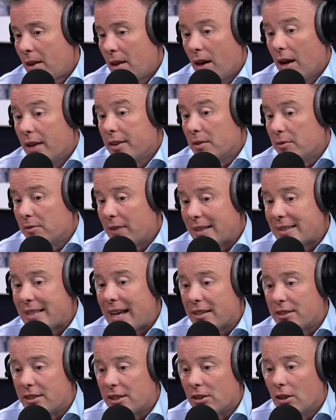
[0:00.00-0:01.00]
I think
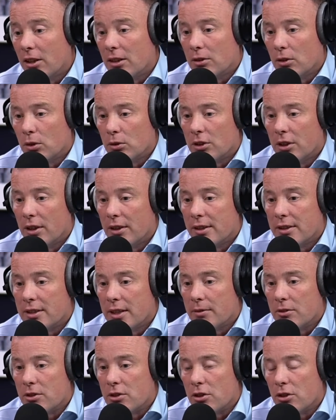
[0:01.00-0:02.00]
fantastic
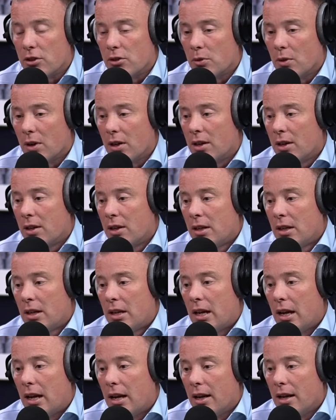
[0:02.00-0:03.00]
alternatives to
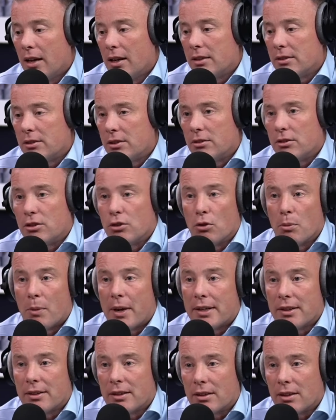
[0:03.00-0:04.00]

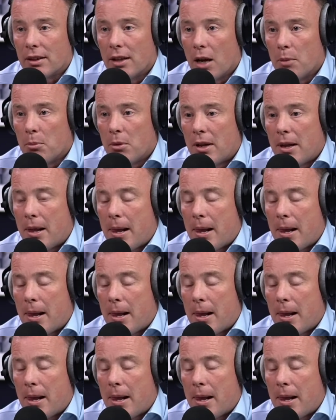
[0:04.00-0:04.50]
remain at the club.